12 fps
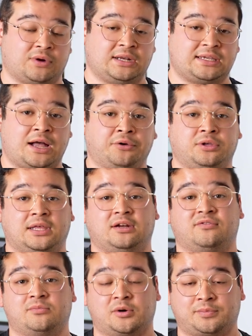rate
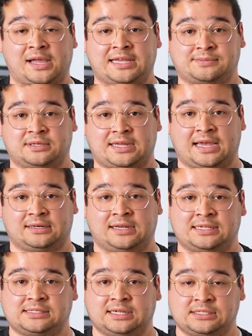calculated from our plasma
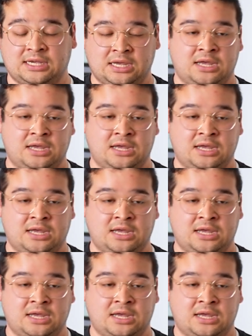diagnostics,